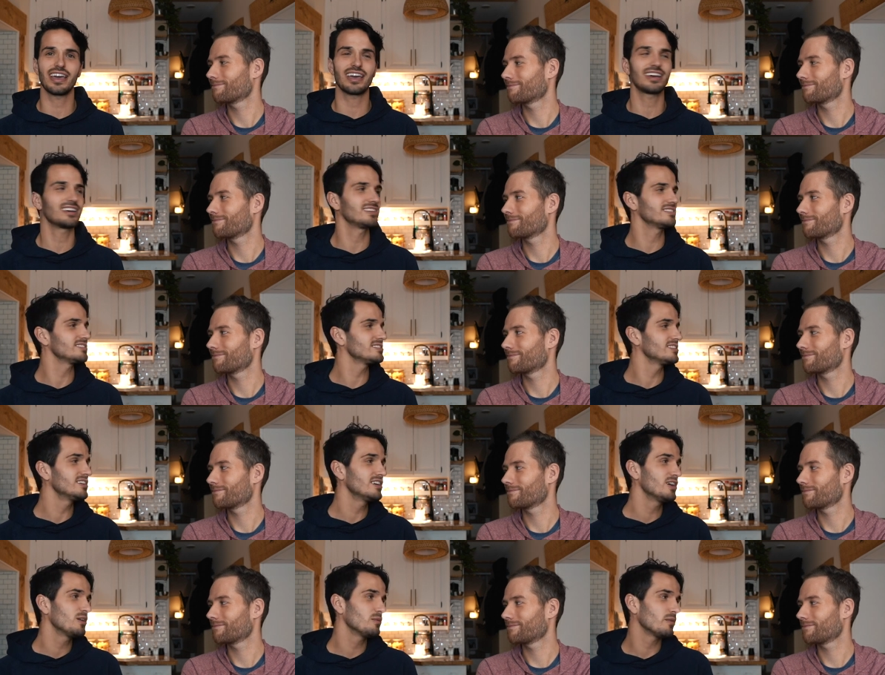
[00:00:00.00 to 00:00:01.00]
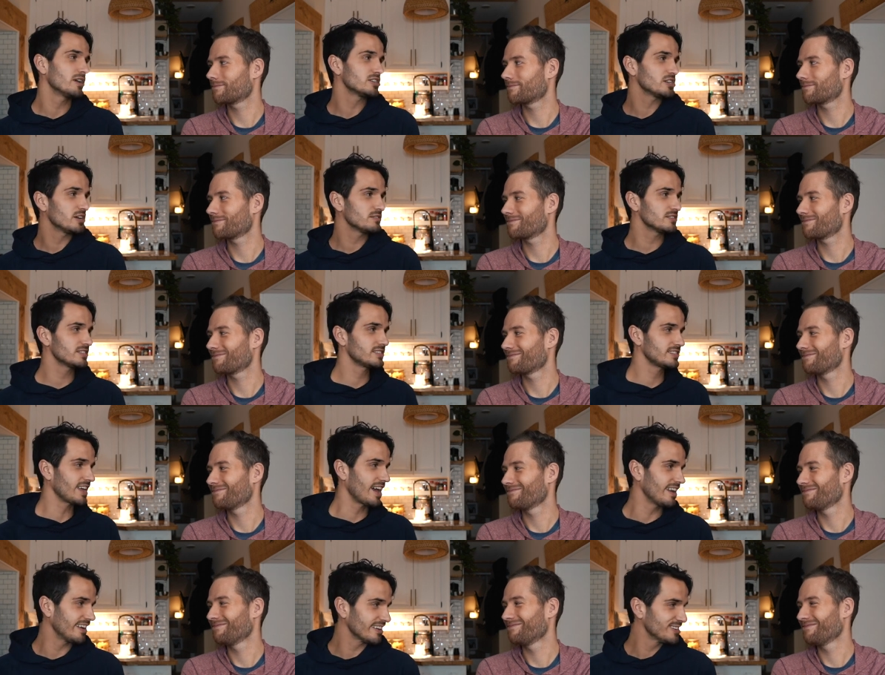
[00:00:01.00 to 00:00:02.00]
Speaker 1: And watch out,
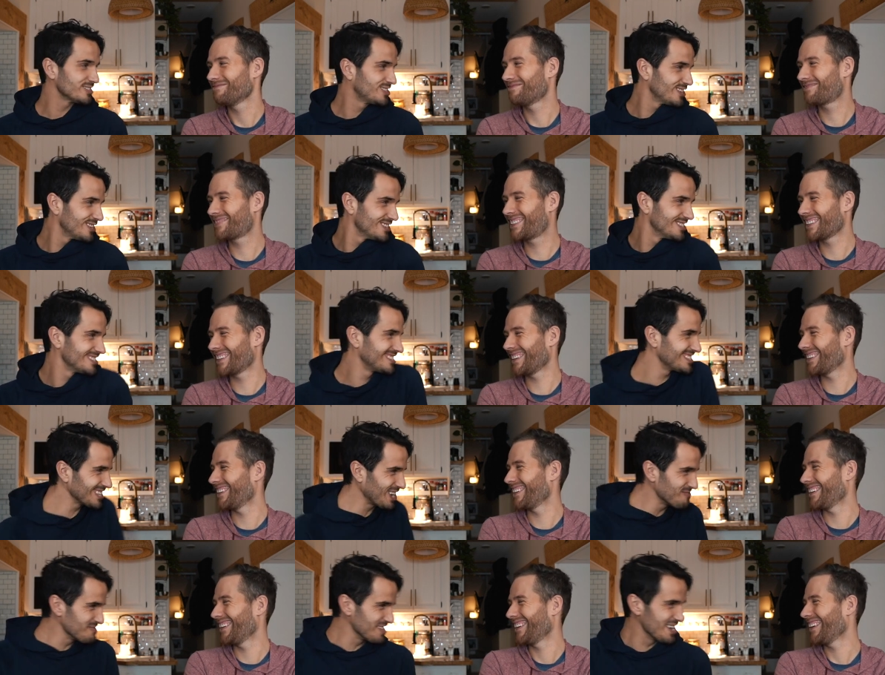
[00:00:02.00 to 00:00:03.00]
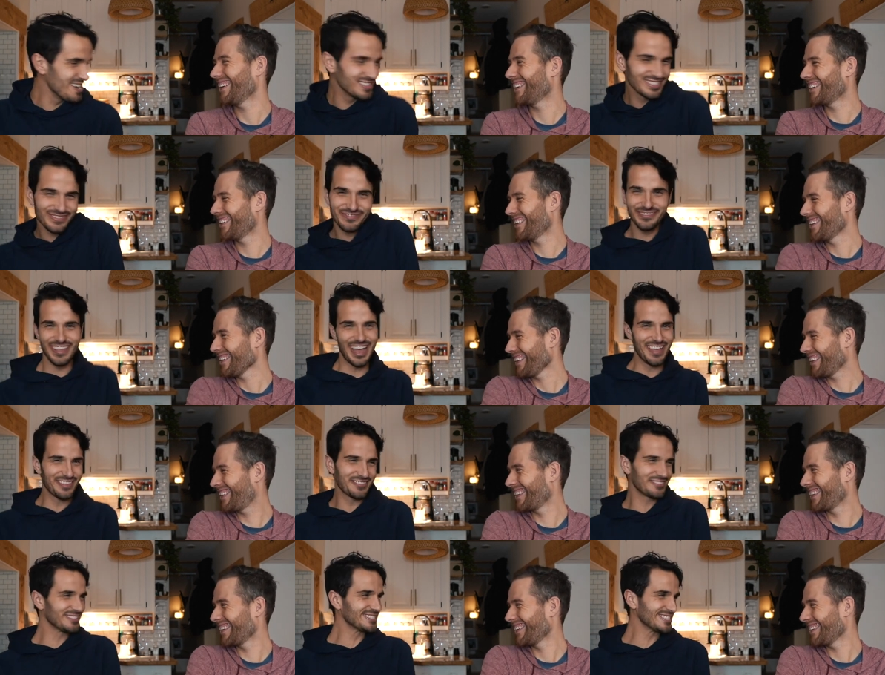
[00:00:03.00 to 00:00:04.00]
Santa, because there's someone else
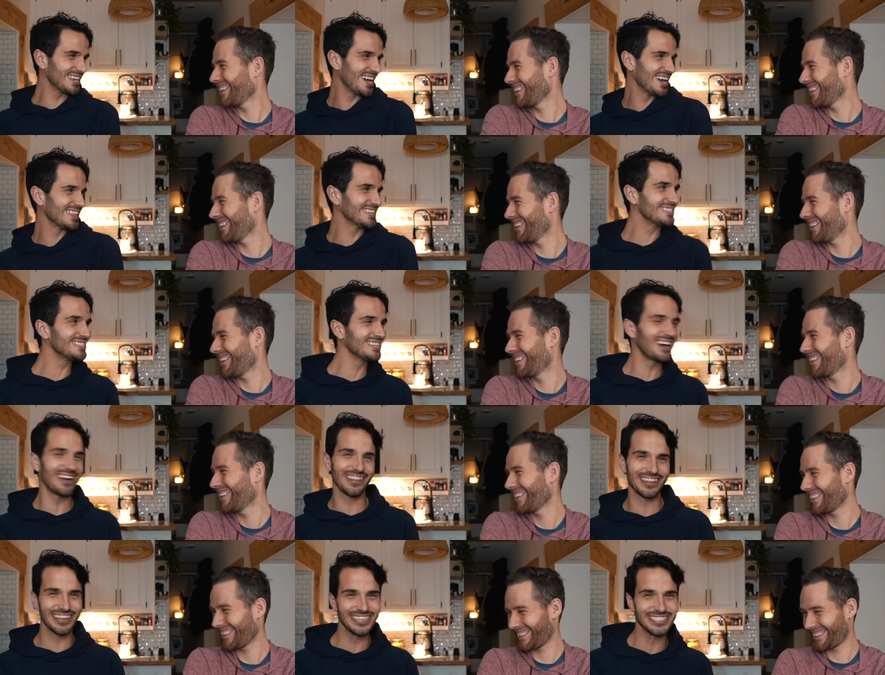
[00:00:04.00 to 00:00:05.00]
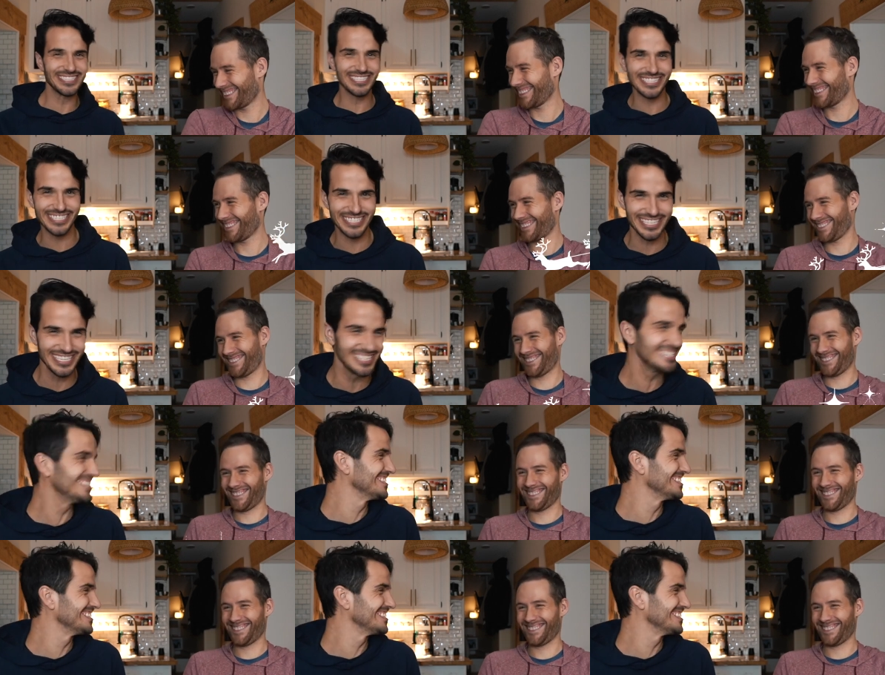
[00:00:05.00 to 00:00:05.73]
flying through the sky this holiday season.